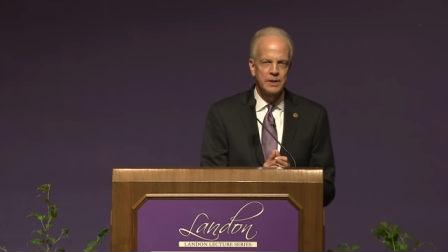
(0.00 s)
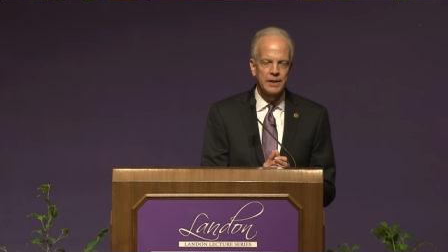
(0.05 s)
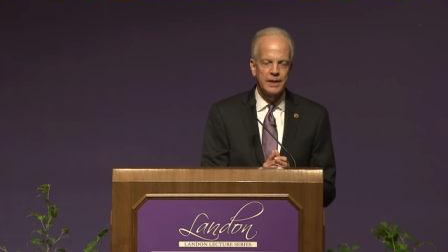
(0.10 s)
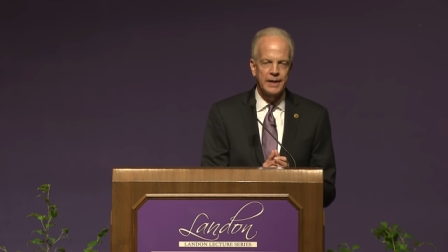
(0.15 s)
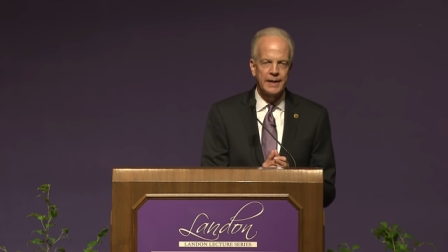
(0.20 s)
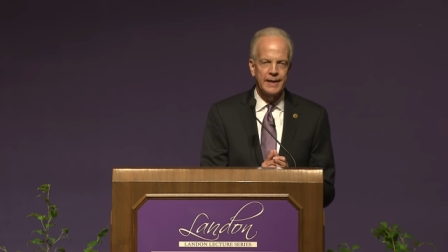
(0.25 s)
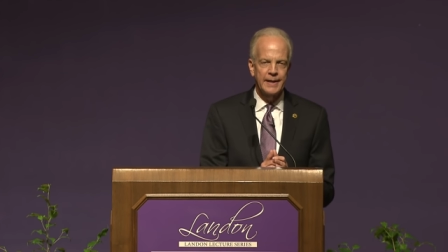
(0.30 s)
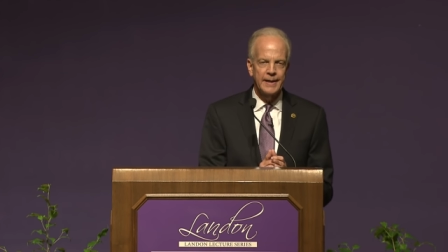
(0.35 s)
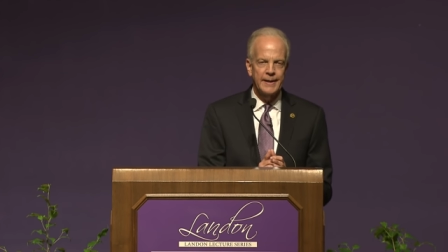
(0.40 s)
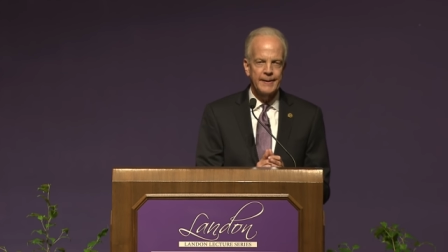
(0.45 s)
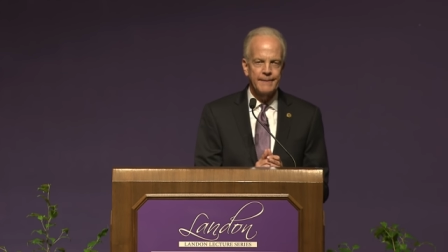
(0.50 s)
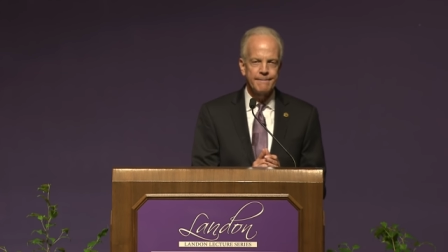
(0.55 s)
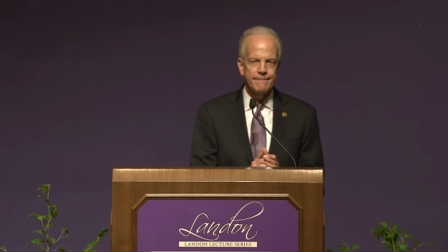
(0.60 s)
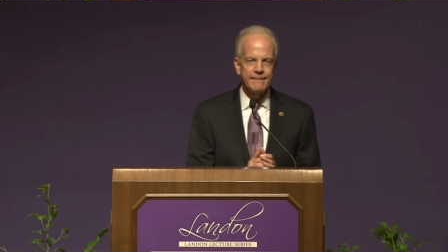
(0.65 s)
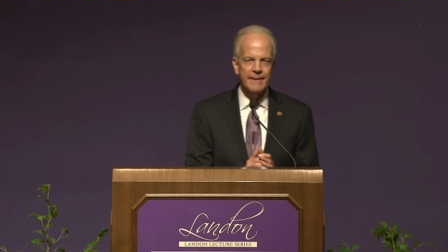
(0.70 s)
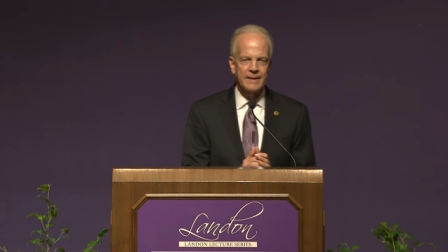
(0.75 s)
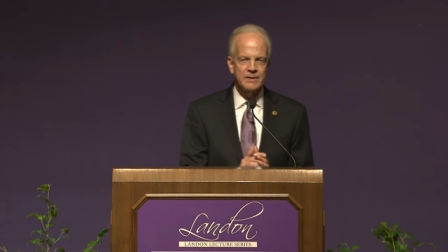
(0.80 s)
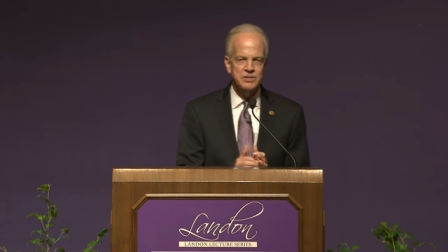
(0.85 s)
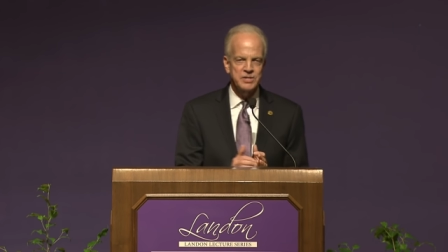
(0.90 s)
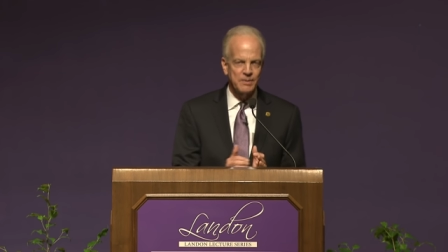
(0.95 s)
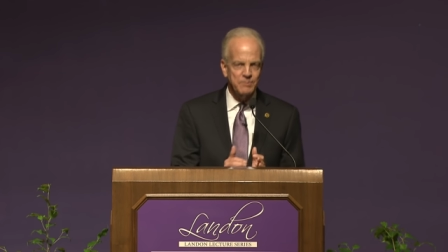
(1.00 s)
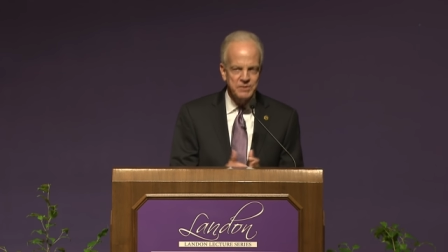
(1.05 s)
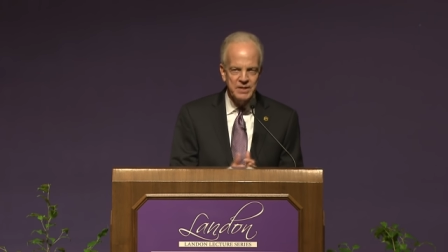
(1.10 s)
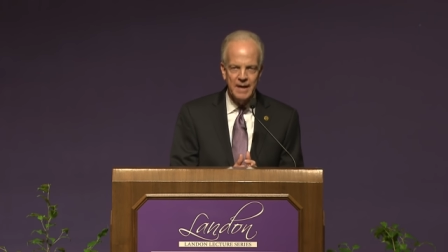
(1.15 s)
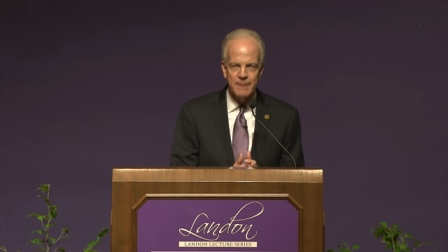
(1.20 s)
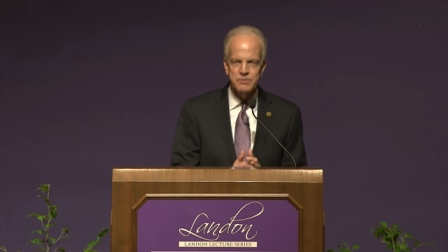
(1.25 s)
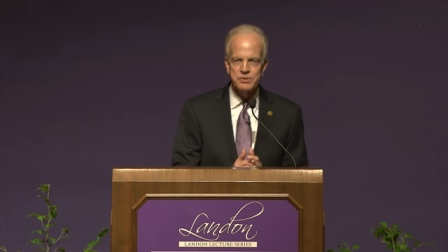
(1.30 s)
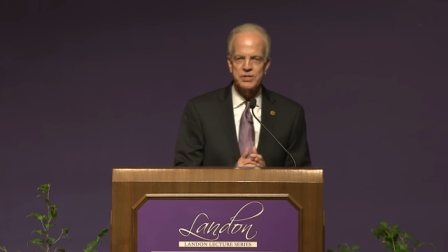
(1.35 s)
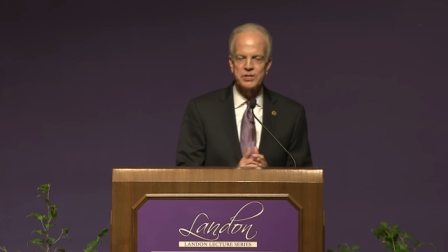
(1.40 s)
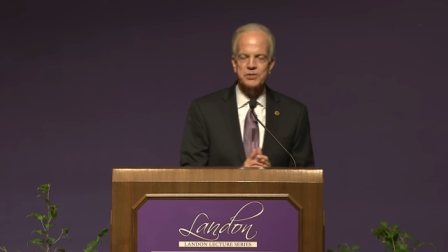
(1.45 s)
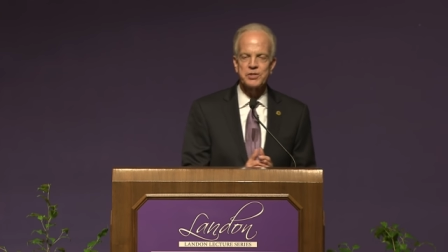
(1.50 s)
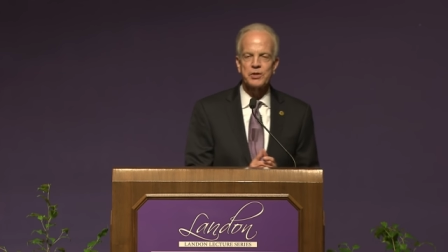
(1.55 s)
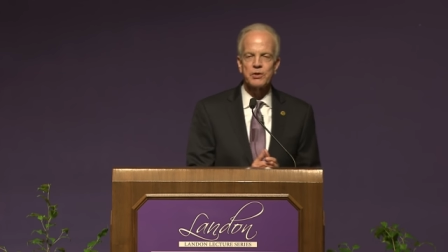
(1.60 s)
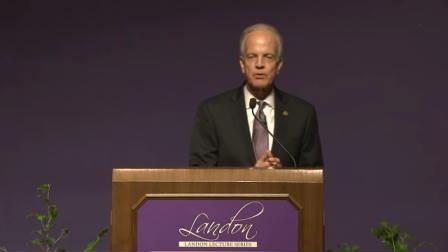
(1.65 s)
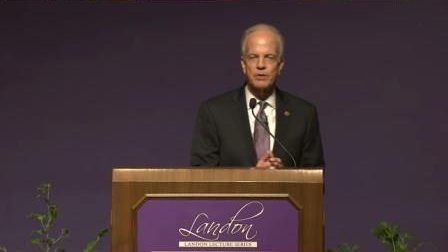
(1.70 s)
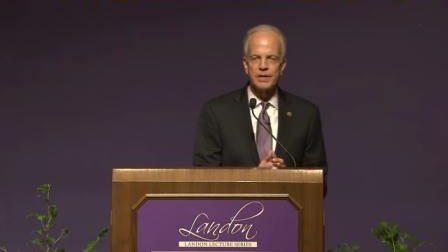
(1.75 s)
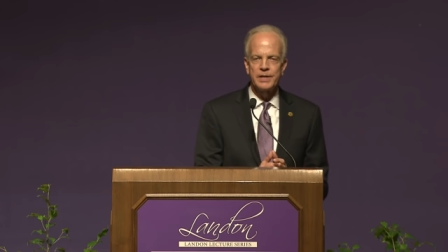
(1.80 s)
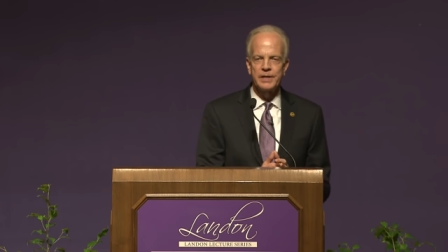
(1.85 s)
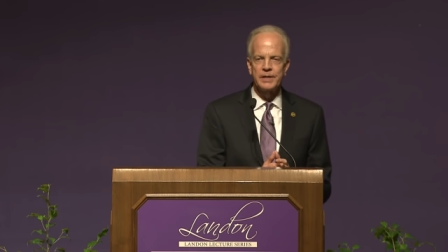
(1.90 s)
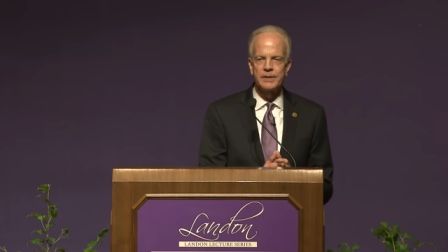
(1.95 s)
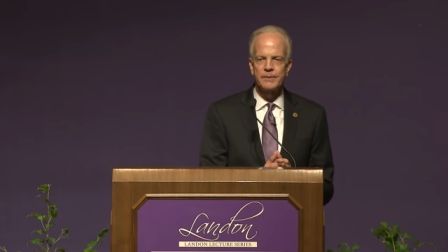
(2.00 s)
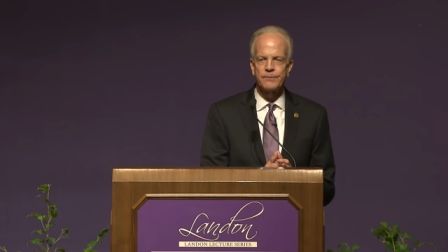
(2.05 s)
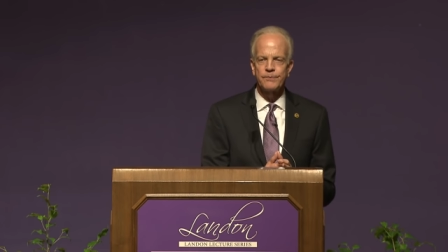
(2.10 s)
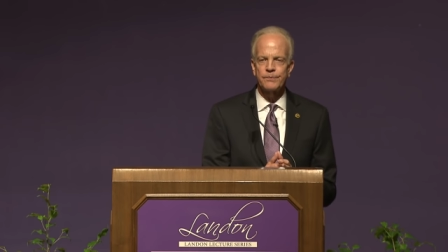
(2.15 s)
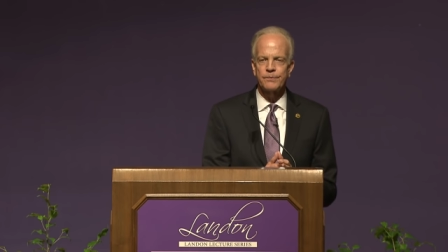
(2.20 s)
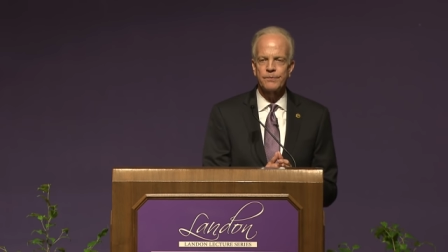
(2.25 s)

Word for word: um, and sometimes disagree